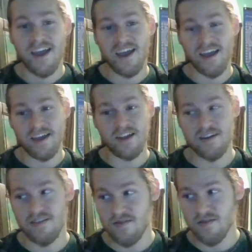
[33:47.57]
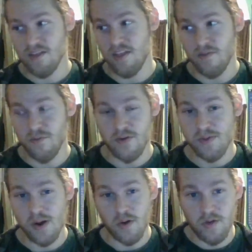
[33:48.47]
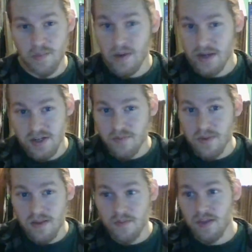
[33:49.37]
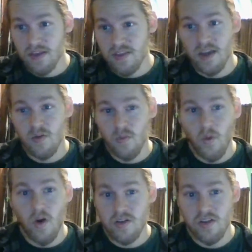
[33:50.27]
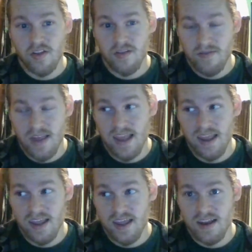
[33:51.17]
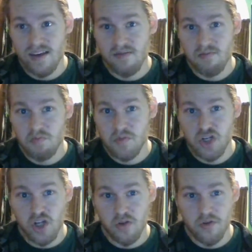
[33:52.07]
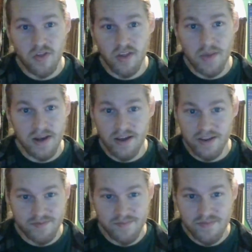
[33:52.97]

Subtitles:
and their first priority might just be something that walks and shelters them at night.